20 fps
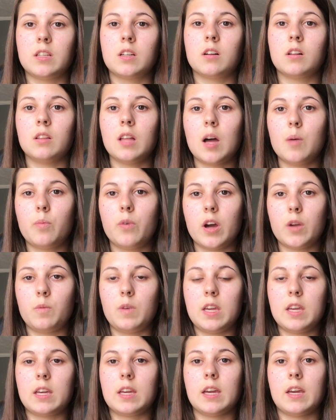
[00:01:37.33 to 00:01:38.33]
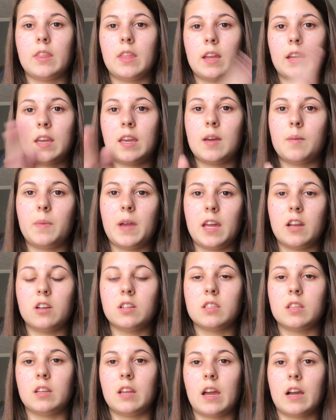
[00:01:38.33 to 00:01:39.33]
club one week and then
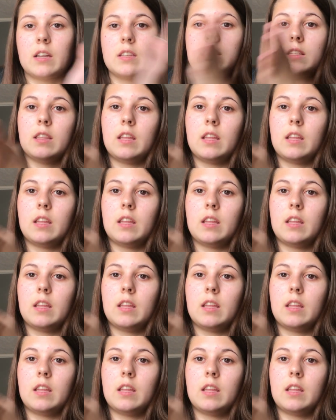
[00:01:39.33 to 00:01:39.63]
campaigners the next